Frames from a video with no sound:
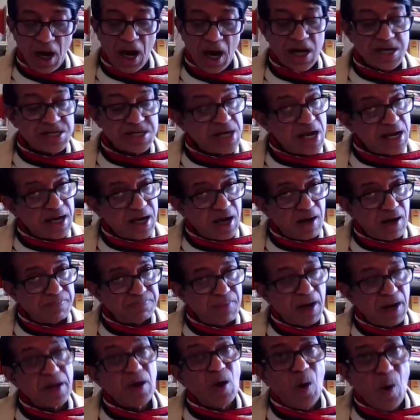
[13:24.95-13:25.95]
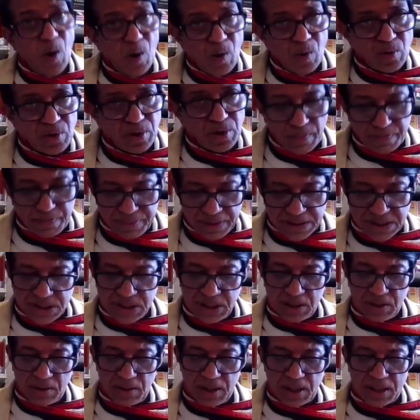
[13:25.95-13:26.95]
I take up my own
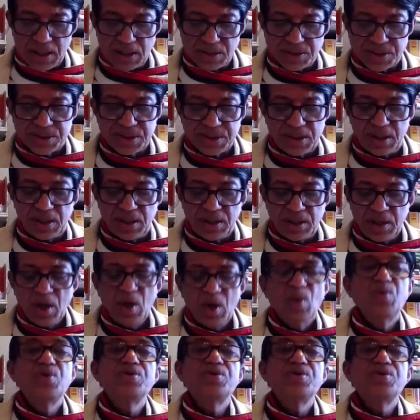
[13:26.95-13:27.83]
particular concern,